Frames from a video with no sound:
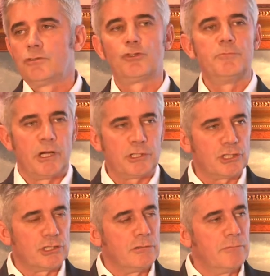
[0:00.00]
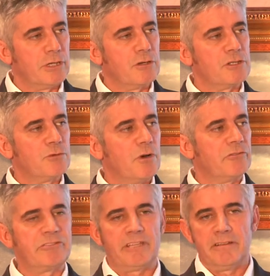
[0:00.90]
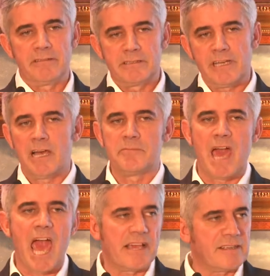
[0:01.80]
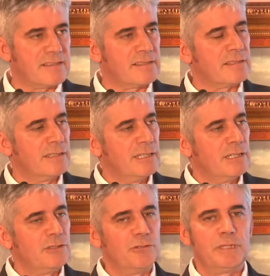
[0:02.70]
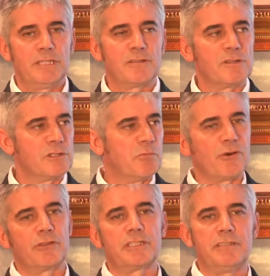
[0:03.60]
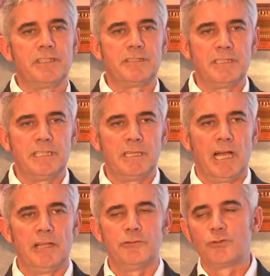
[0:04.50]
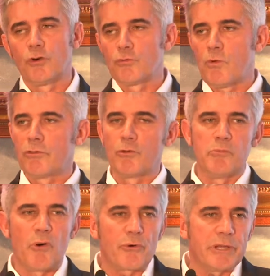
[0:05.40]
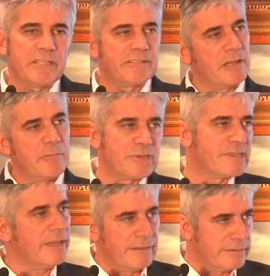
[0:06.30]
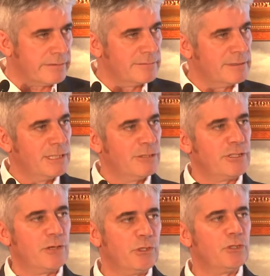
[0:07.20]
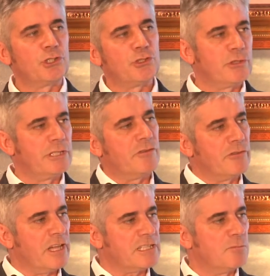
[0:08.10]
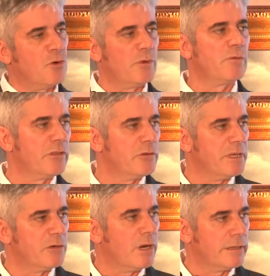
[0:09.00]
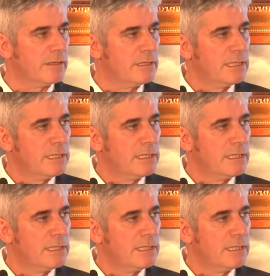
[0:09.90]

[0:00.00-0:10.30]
too much because you want ten times X, you mean the, the productivity, and you don't want the boring ten percent. You say, we're not shooting for that small, we want the big one.